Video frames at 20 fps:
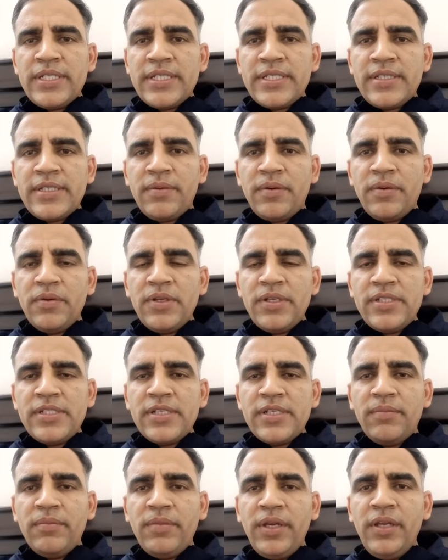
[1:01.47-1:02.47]
about the
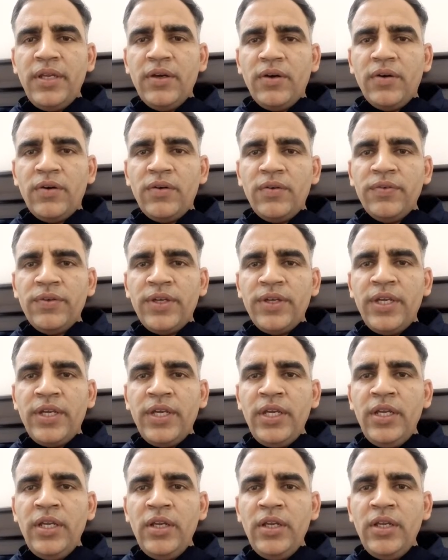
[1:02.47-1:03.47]
summary of
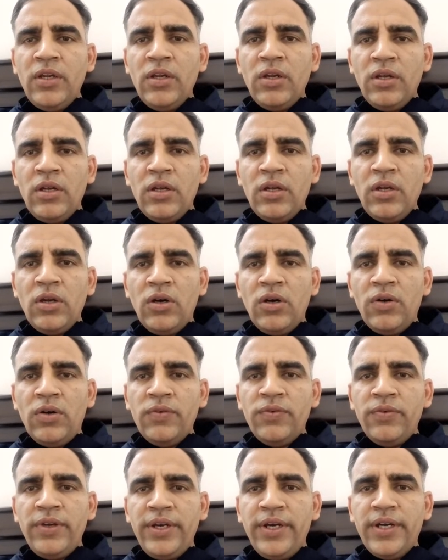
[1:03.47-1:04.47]
key law
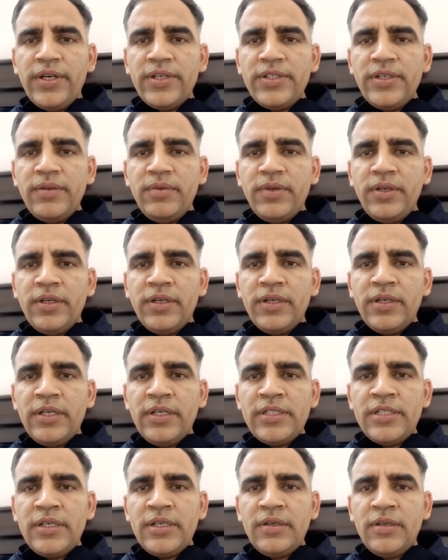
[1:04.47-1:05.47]
of leadership.
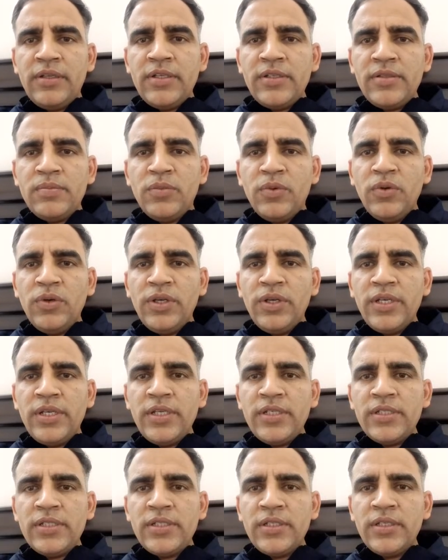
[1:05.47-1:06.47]
This book
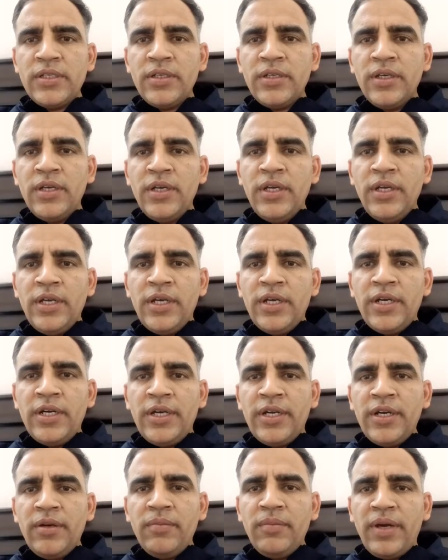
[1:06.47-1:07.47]
is
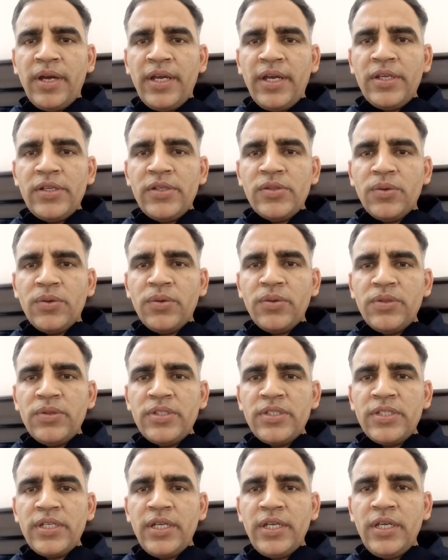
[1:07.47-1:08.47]
written by John
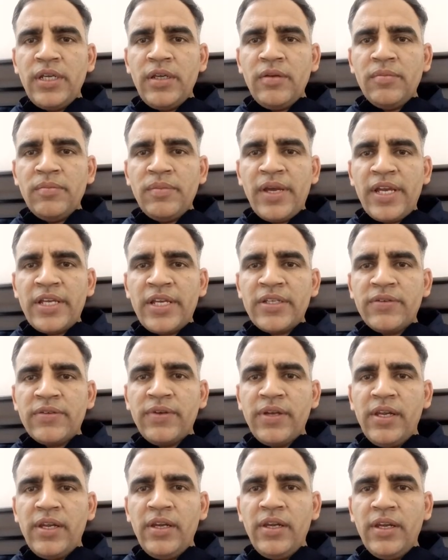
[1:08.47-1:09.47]
C.
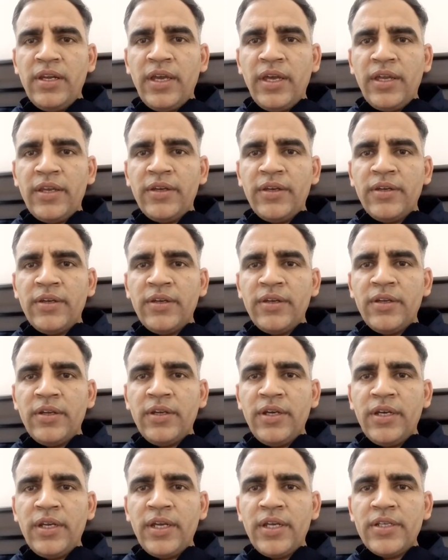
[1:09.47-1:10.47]
Maxwell, and
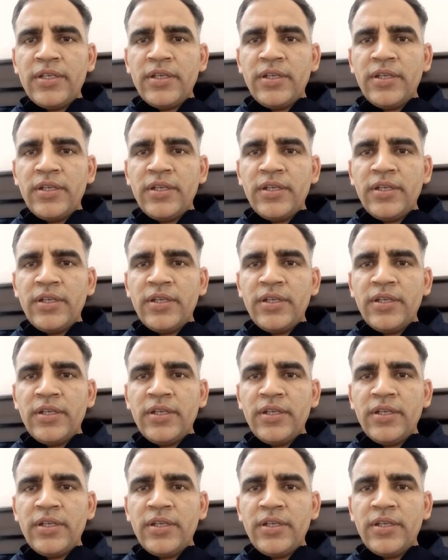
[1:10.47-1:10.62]
it has